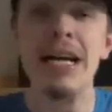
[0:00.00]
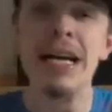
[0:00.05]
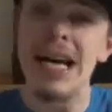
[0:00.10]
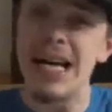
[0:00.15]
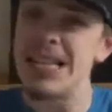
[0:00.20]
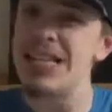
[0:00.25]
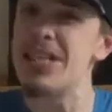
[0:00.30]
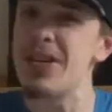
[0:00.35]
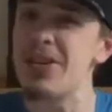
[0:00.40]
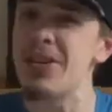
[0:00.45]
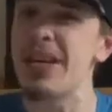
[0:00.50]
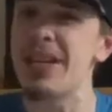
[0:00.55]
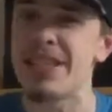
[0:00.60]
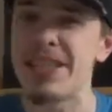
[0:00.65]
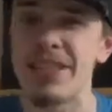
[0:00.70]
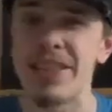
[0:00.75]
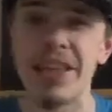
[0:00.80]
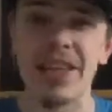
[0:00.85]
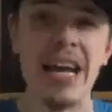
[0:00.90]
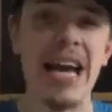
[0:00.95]
I still liked
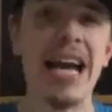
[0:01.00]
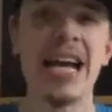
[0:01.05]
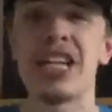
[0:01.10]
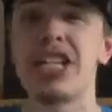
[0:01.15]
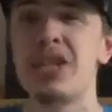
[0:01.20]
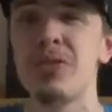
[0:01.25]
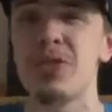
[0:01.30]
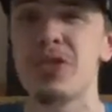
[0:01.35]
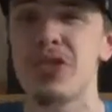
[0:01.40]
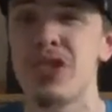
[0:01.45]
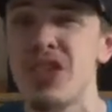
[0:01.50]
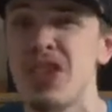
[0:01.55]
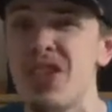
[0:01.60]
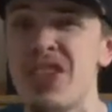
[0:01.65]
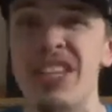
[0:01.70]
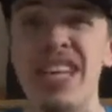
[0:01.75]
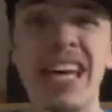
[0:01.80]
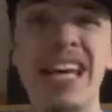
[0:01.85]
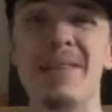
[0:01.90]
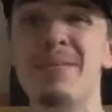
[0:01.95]
it. The action was
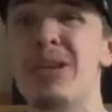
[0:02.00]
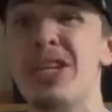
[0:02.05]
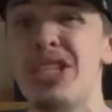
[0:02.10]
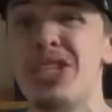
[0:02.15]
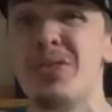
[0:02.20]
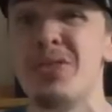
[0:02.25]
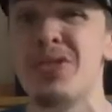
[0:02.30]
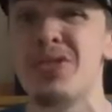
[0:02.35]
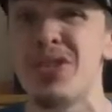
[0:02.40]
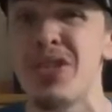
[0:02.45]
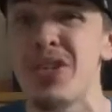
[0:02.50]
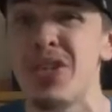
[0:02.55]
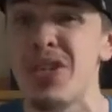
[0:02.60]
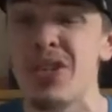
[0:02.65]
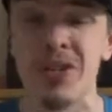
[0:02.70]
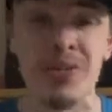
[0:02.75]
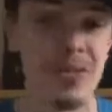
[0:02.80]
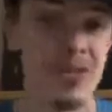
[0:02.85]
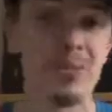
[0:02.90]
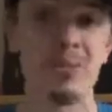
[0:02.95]
good, the animation was
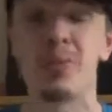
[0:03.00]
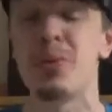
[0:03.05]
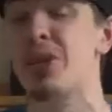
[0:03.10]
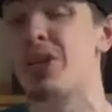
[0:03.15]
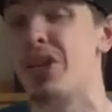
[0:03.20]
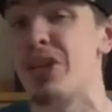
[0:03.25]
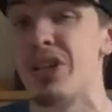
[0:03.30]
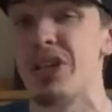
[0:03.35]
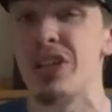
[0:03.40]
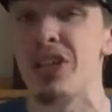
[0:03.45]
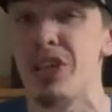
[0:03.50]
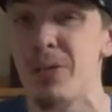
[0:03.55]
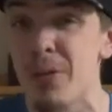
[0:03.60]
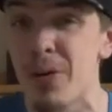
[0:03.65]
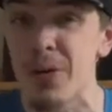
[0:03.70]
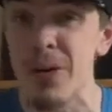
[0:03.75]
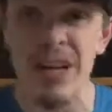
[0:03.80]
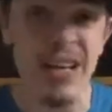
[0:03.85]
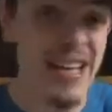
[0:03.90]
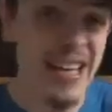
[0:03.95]
good, there's some pretty good
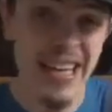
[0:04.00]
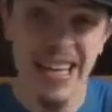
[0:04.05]
humor.